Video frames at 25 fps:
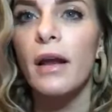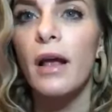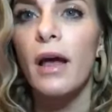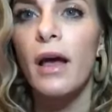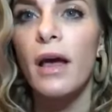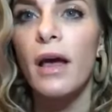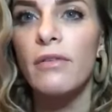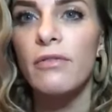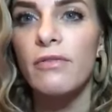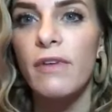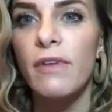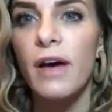
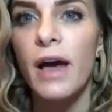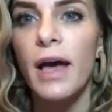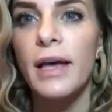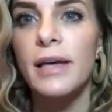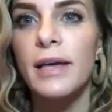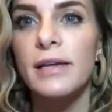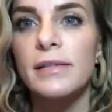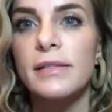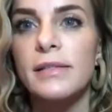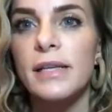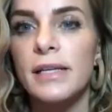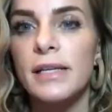
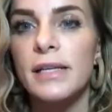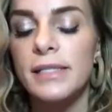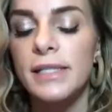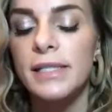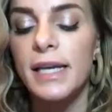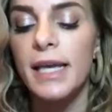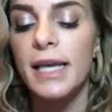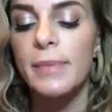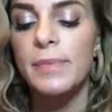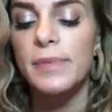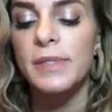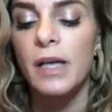advice and
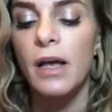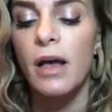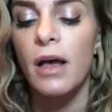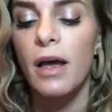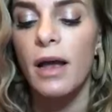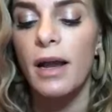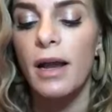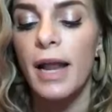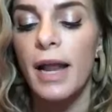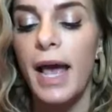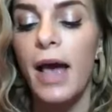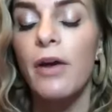tips
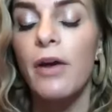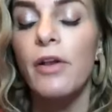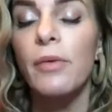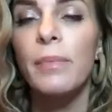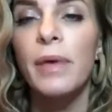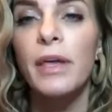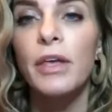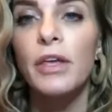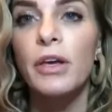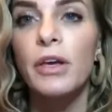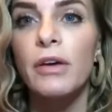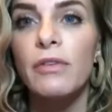on how to
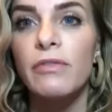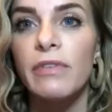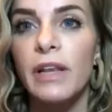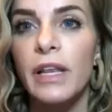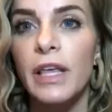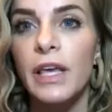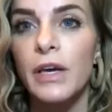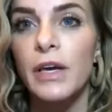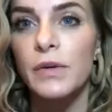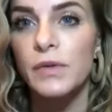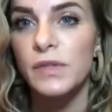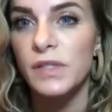make your
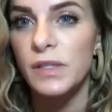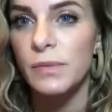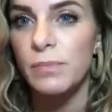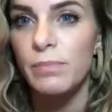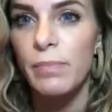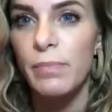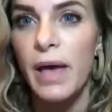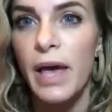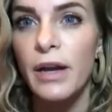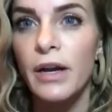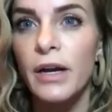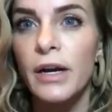videos
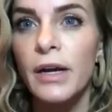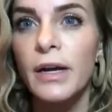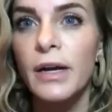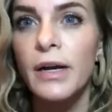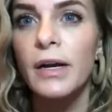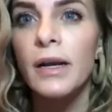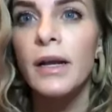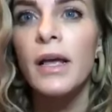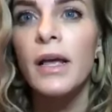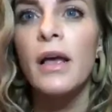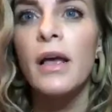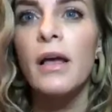better,